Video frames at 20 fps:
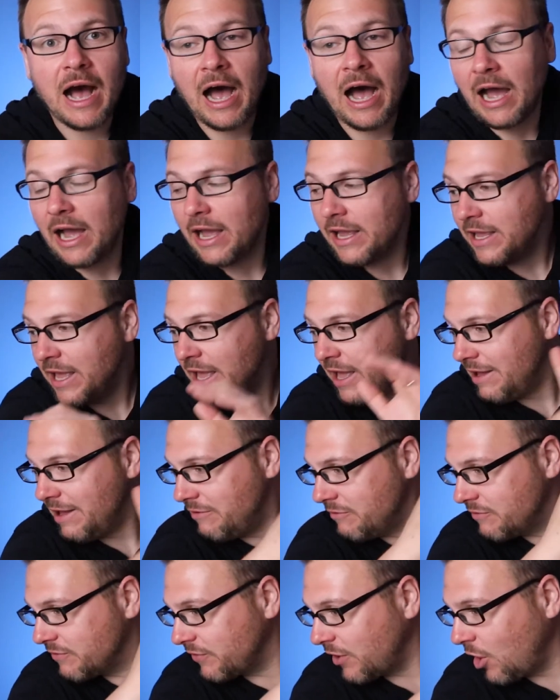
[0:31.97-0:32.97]
I
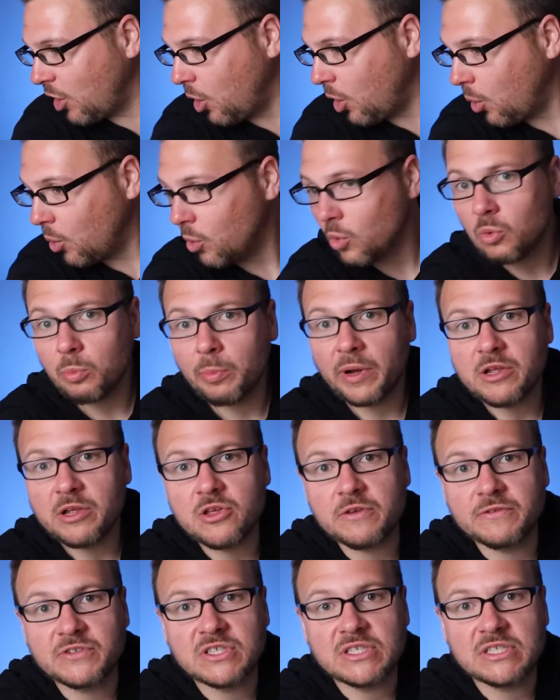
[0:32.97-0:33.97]
have a whole
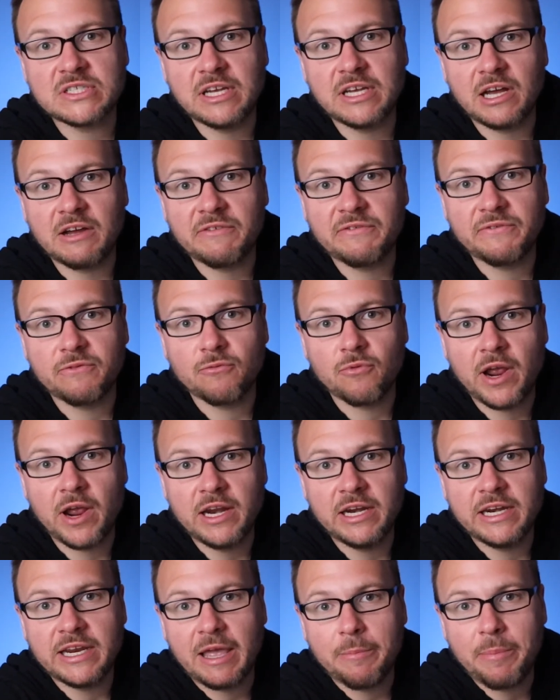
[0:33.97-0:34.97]
bunch of stuff
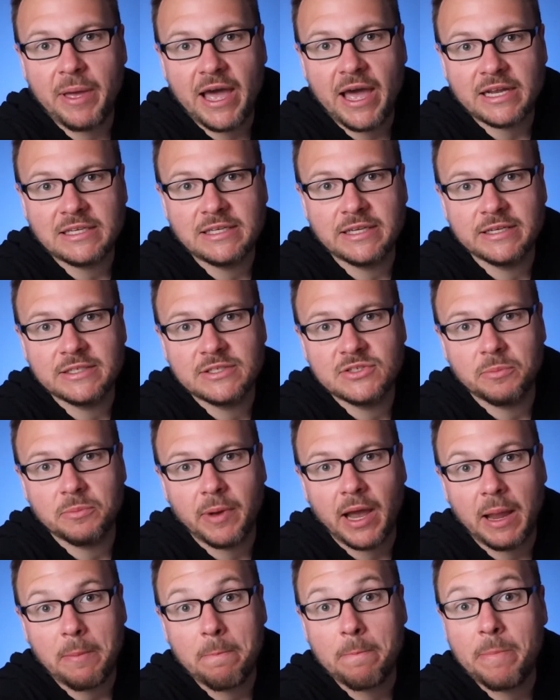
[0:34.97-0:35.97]
ready to get packed into
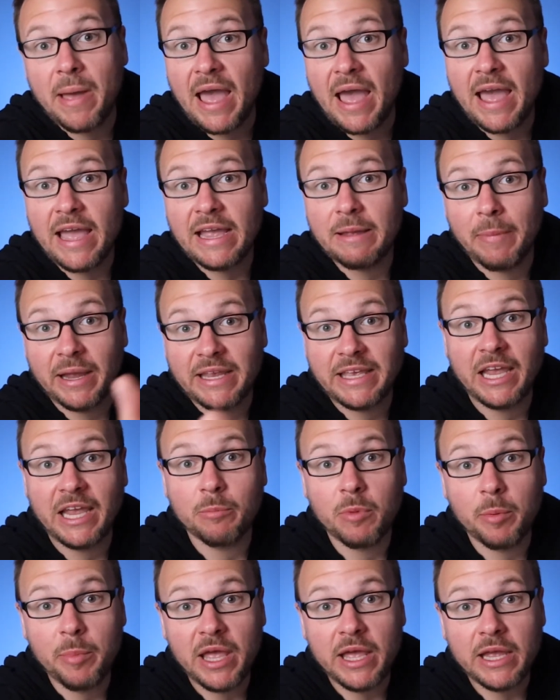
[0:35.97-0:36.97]
my bag, my
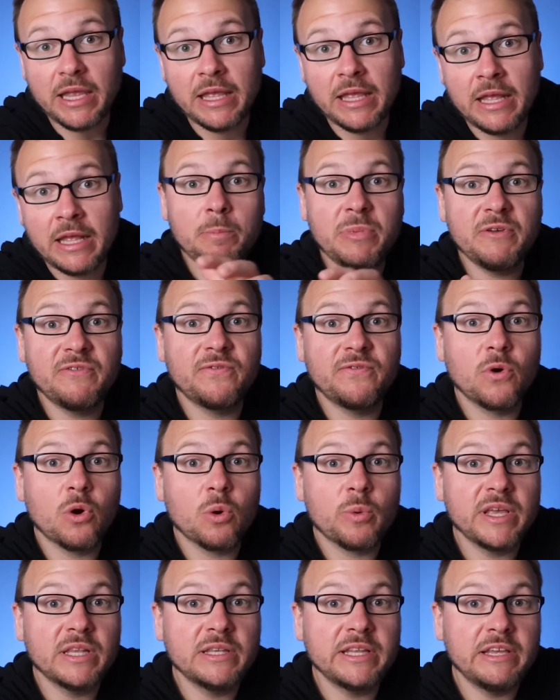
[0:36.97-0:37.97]
camera bag,
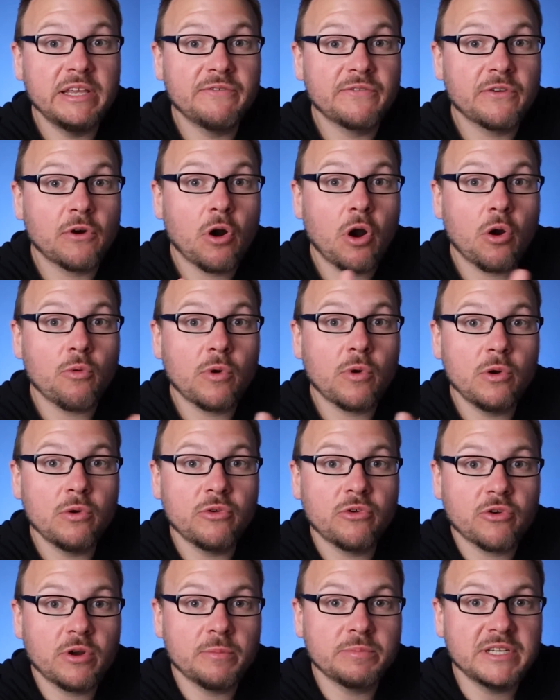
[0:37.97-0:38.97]
before we leave for our
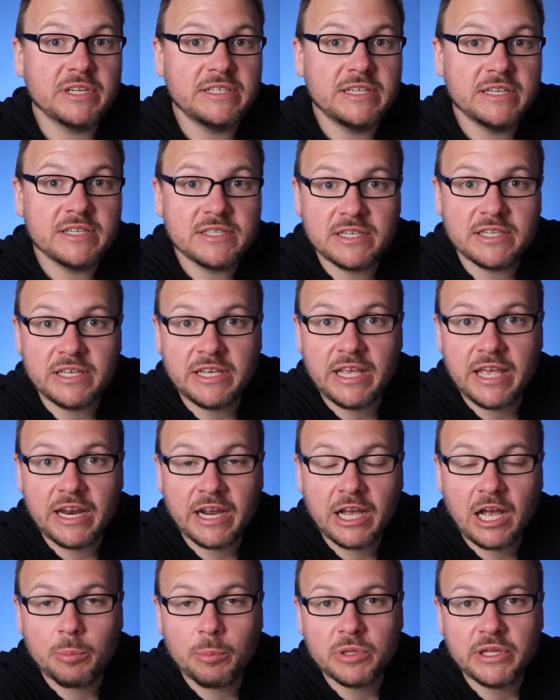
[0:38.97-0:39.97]
road trip to Disney in a
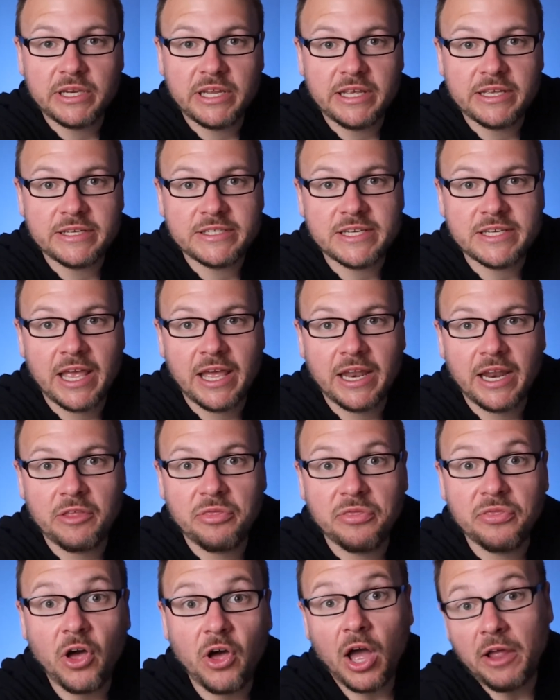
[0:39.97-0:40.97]
couple of days. And I
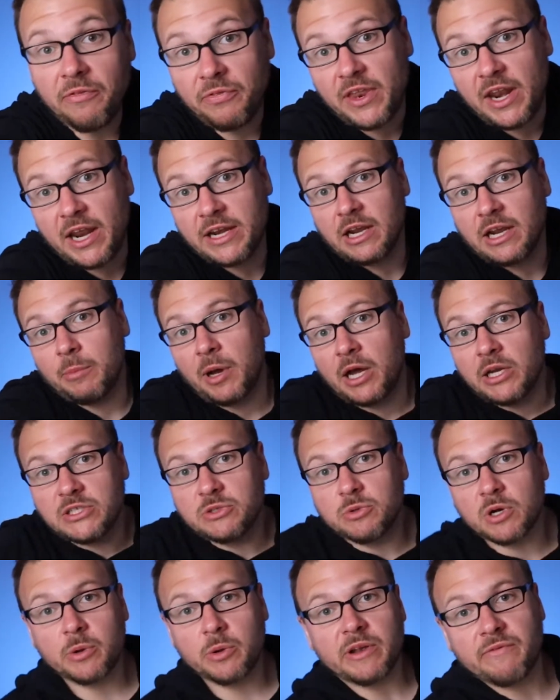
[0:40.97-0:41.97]
thought that I'd come on and
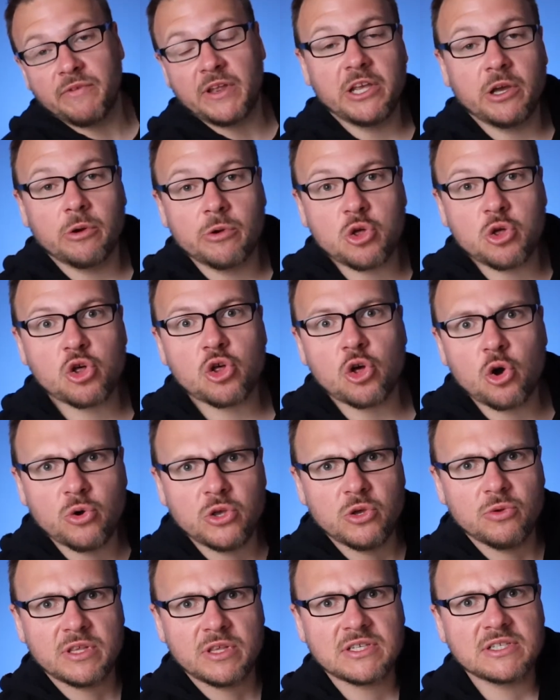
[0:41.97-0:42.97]
do a quick video and show
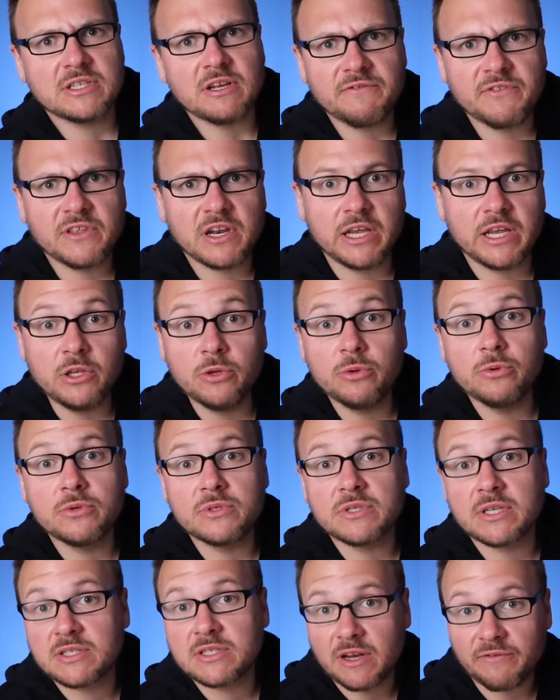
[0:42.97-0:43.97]
you the stuff that I
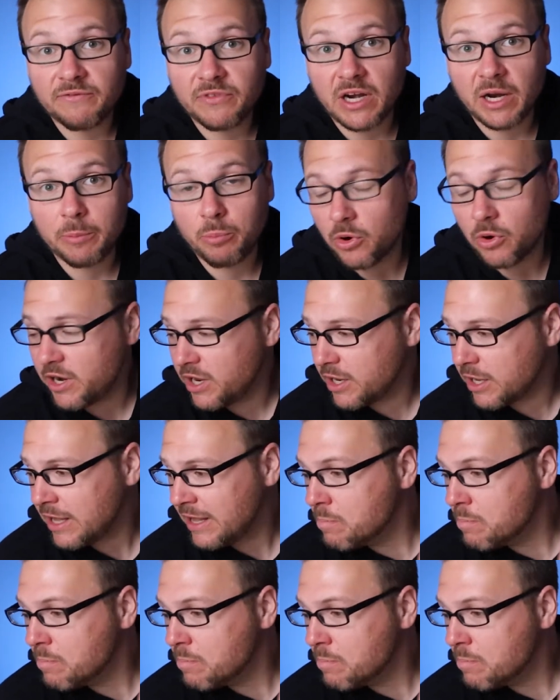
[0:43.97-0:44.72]
use, the stuff that I bring.